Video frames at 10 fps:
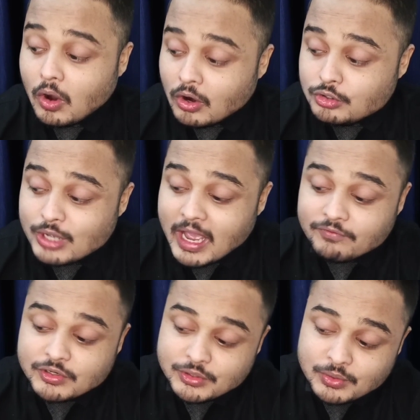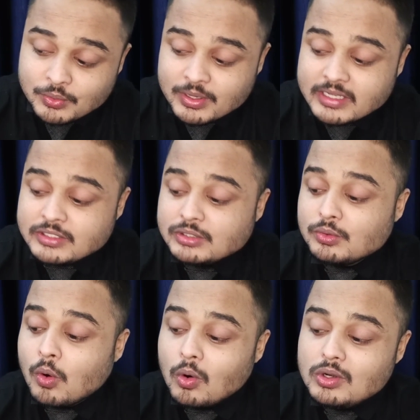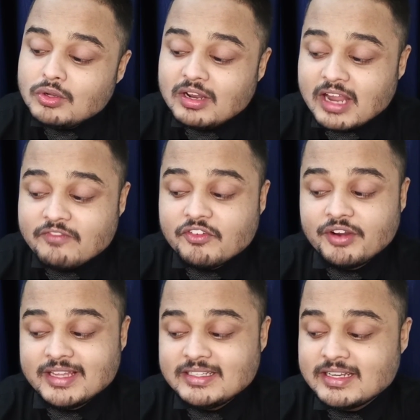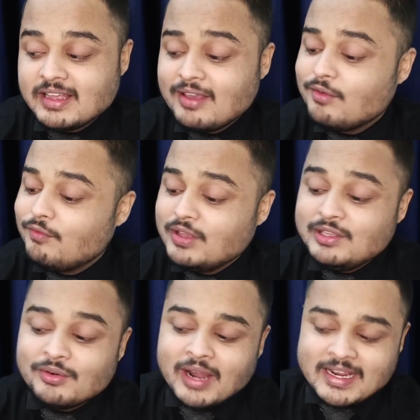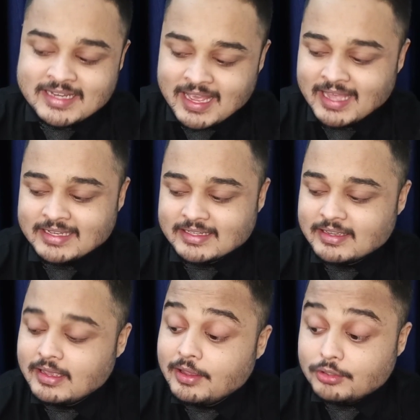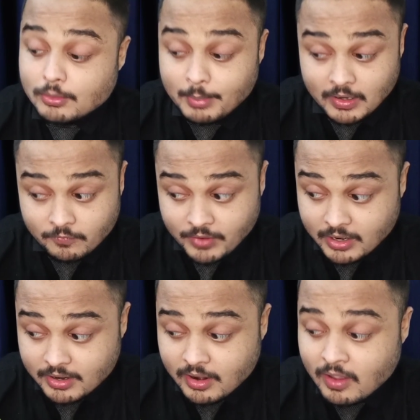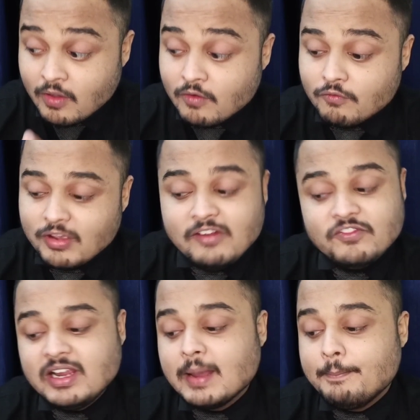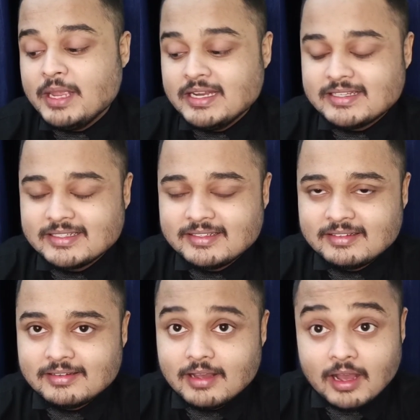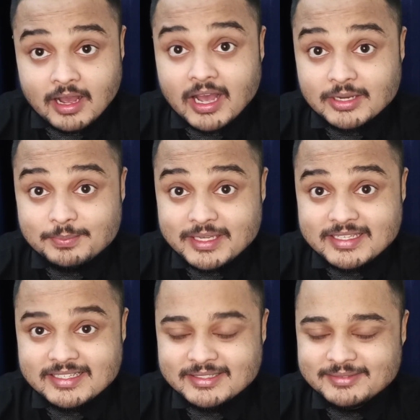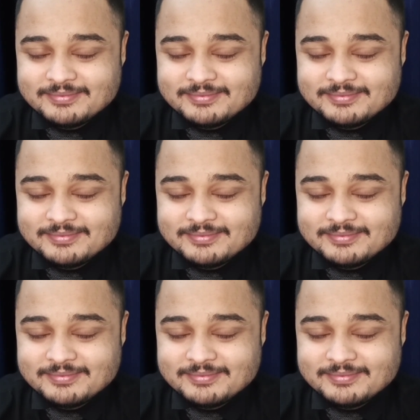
All you have to do is to hold your left wrist with your right hand. Your middle finger will feel a beat, a heartbeat.